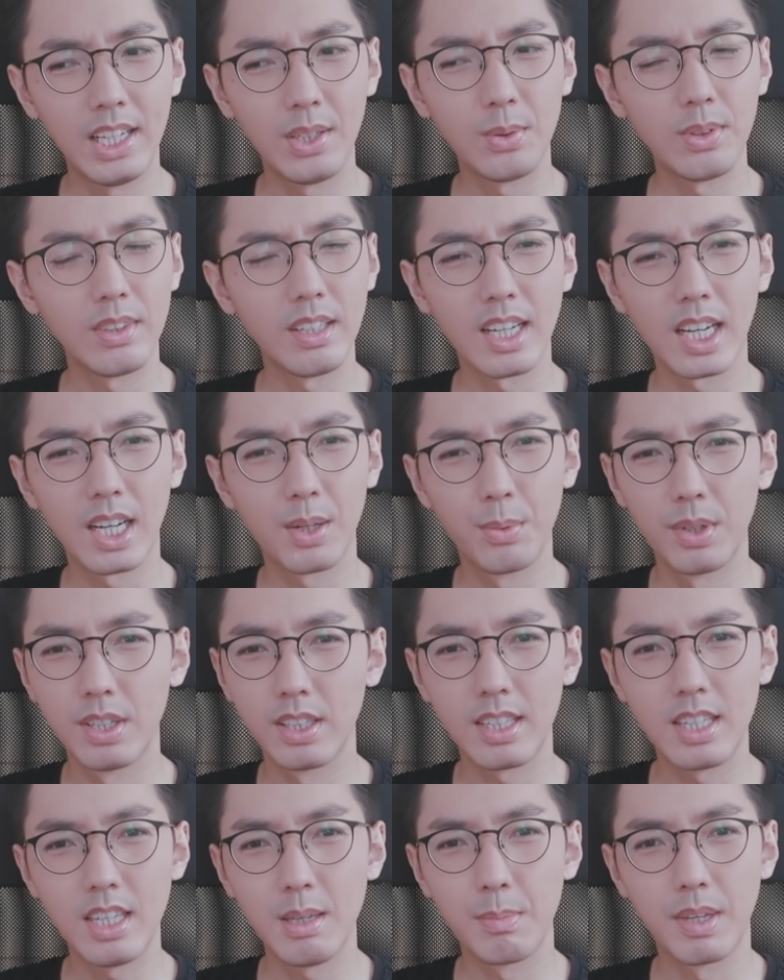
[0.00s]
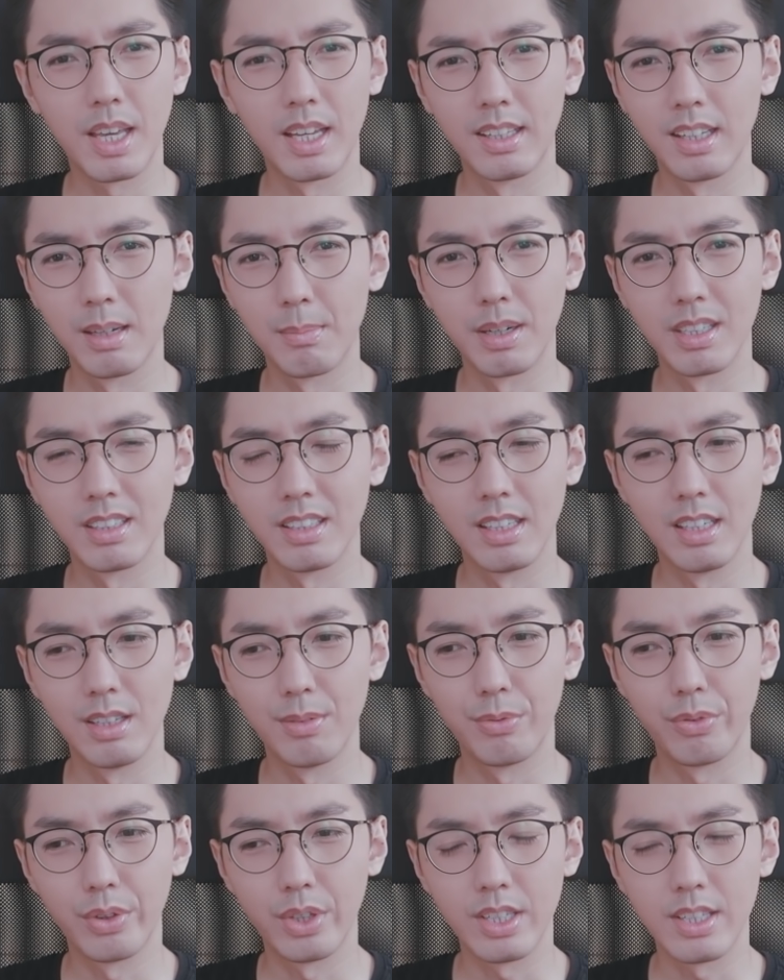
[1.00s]
I don't think I want to keep getting my
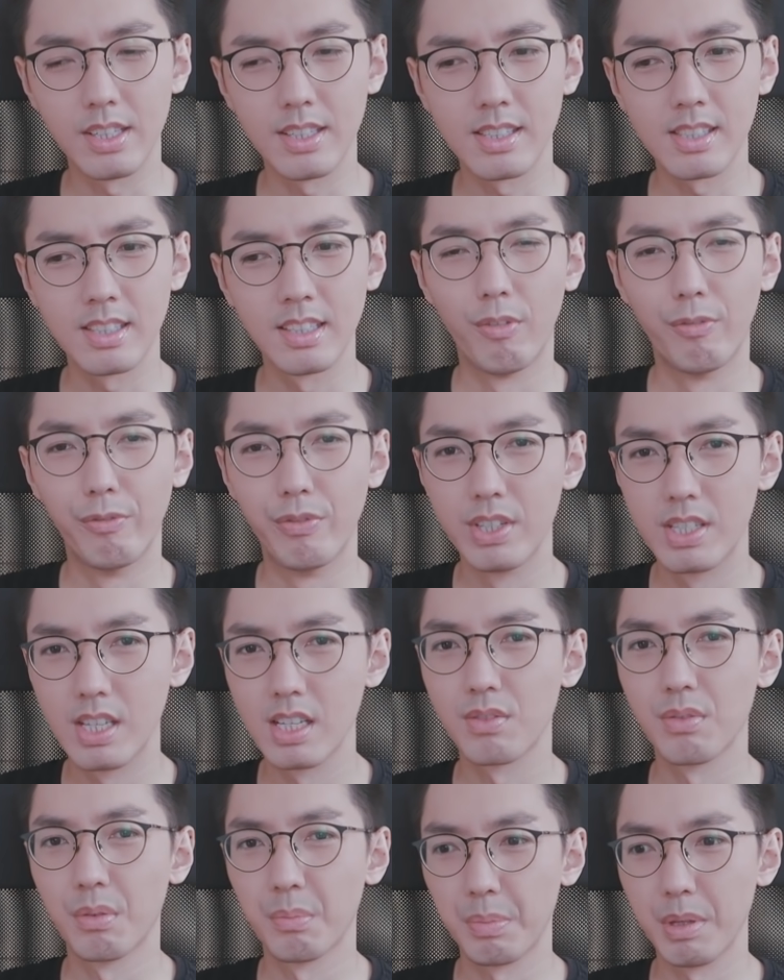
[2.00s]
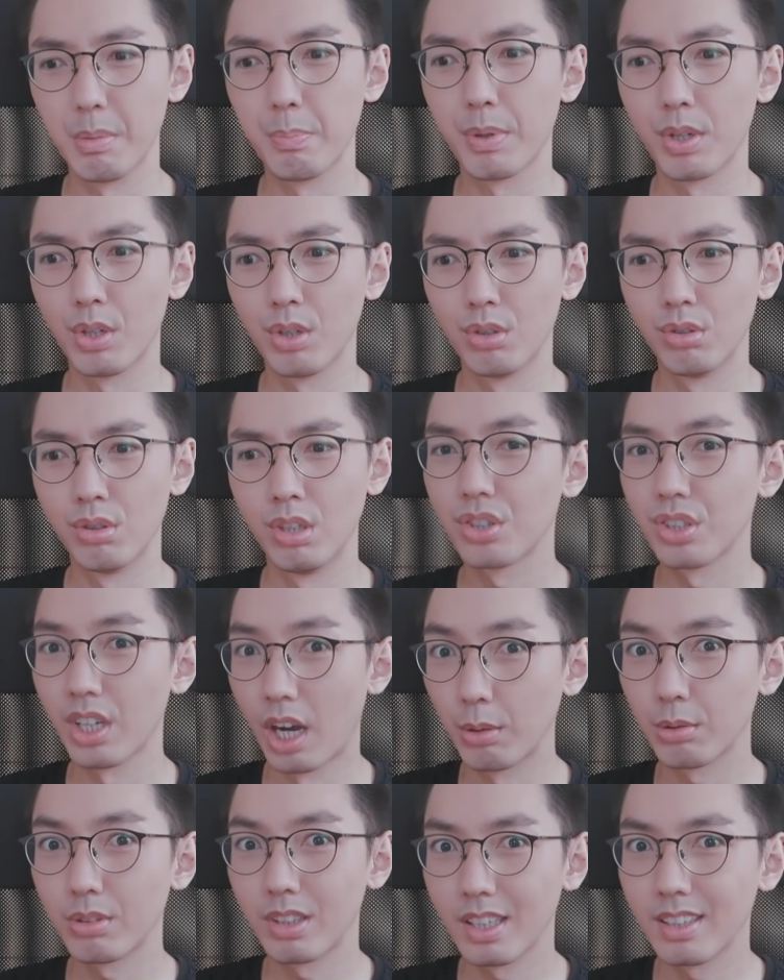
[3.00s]
deliveries or visits from people
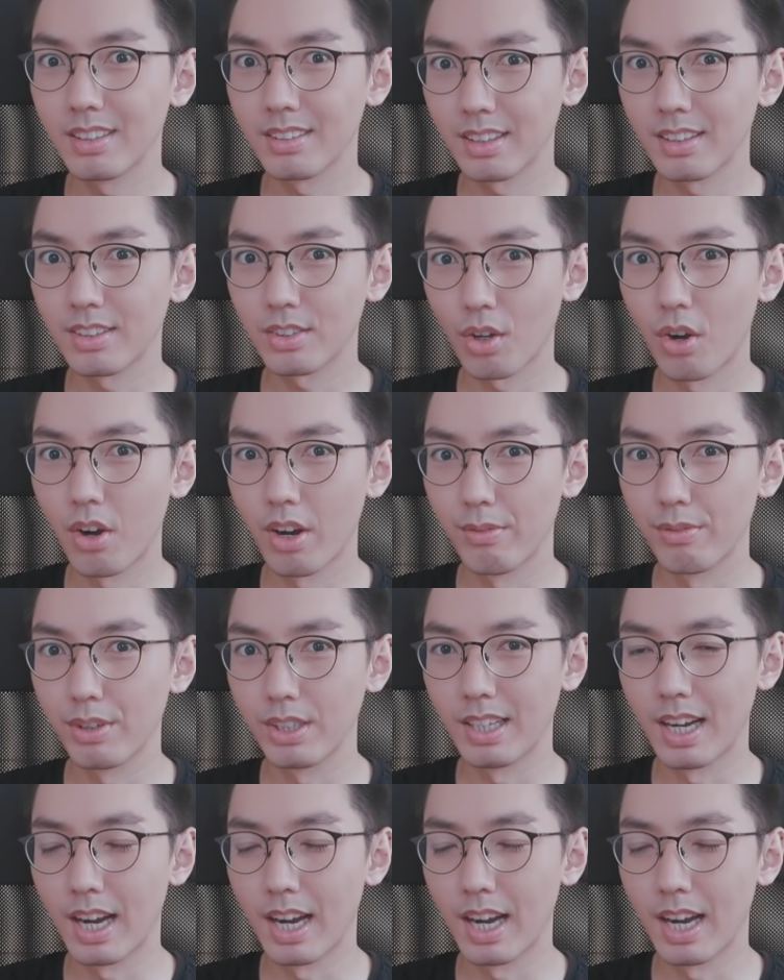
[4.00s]
shouting ting tong every